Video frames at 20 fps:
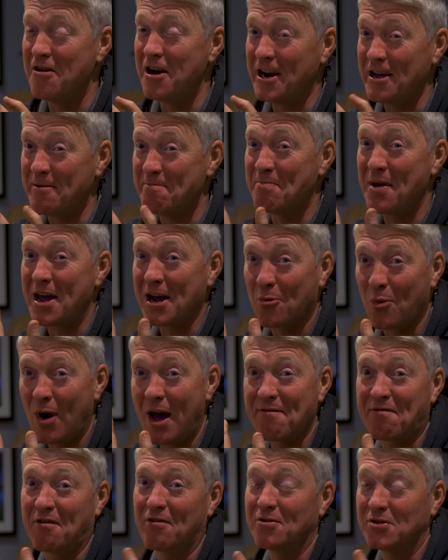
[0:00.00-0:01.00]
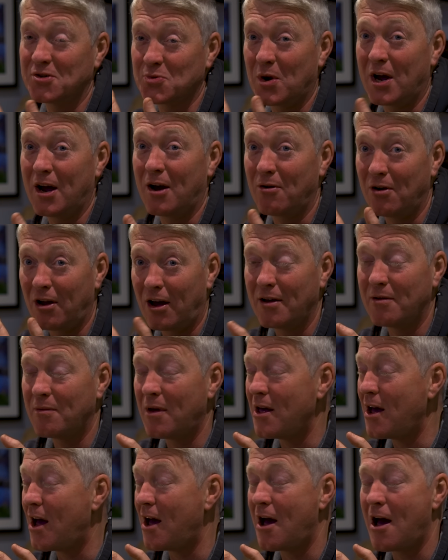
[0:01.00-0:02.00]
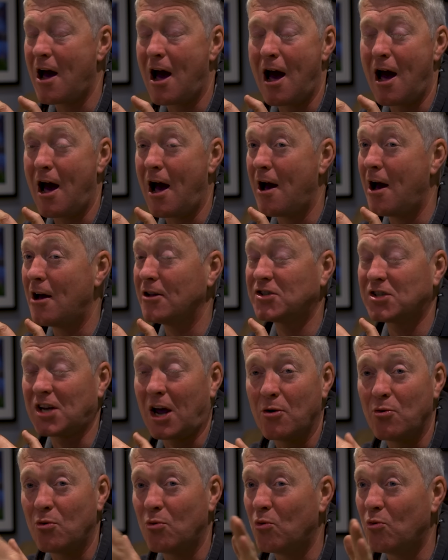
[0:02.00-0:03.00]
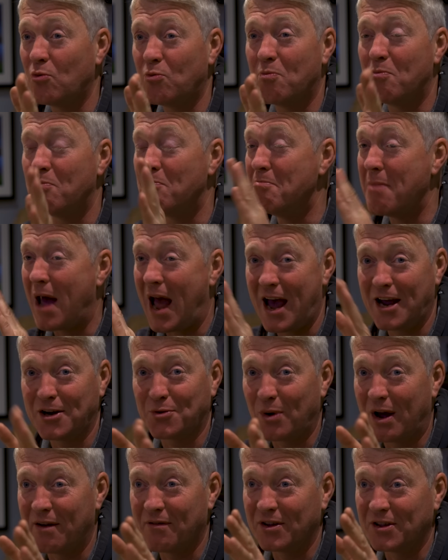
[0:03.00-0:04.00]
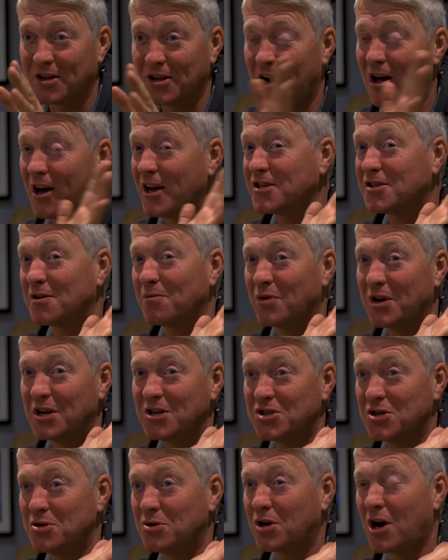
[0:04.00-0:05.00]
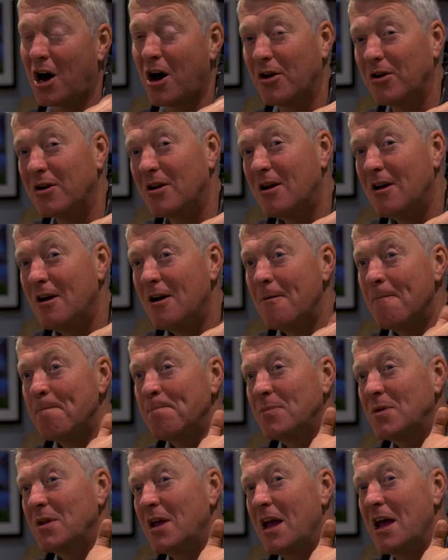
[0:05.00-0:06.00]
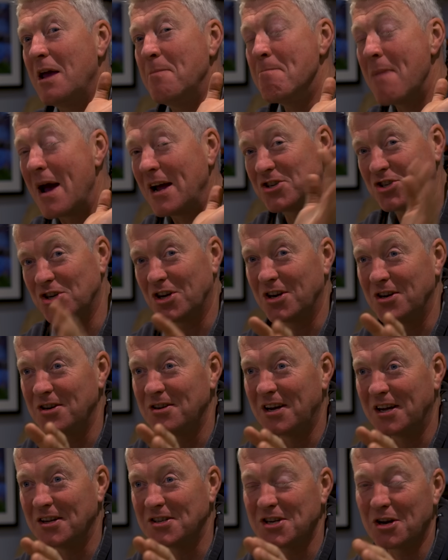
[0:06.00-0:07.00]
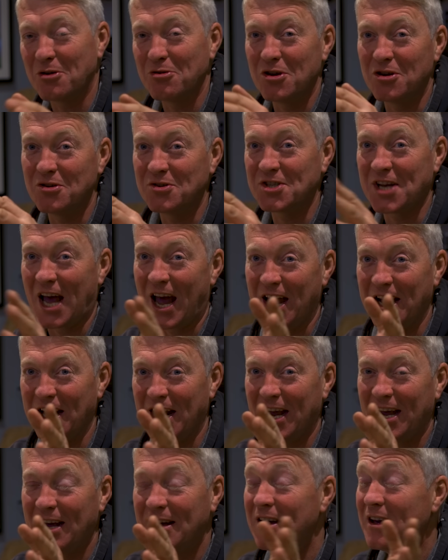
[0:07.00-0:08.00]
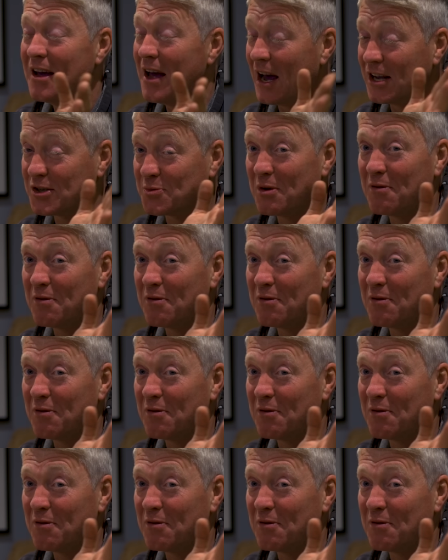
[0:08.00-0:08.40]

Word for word: really big weather as well, like total mad weather, the likes of which you can't imagine until you sat in it, as